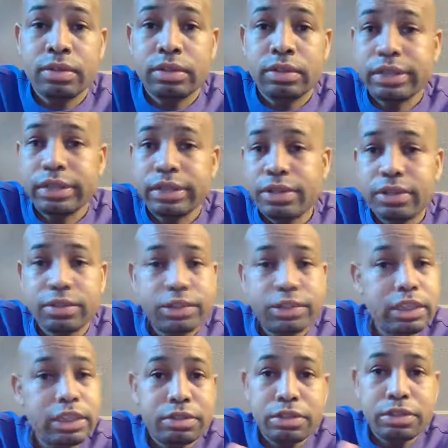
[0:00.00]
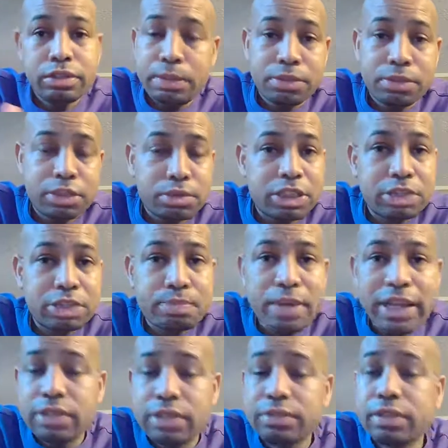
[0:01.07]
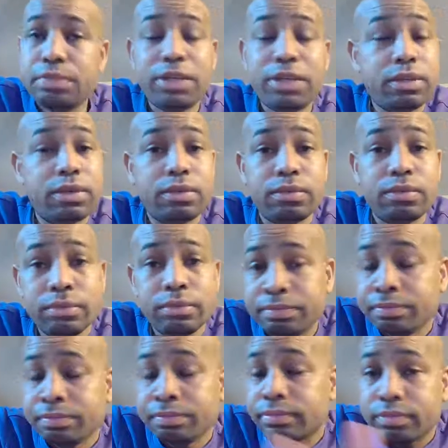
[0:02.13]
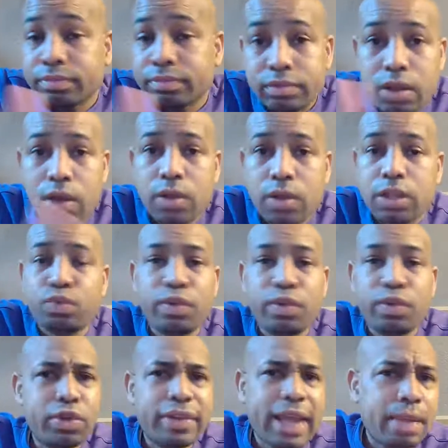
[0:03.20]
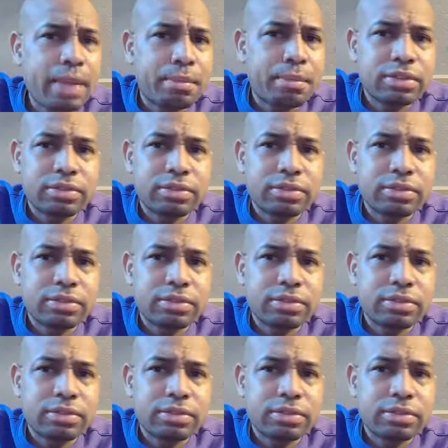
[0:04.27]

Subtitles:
And you're gonna see people's perspectives, and we're gonna talk because we real gamers.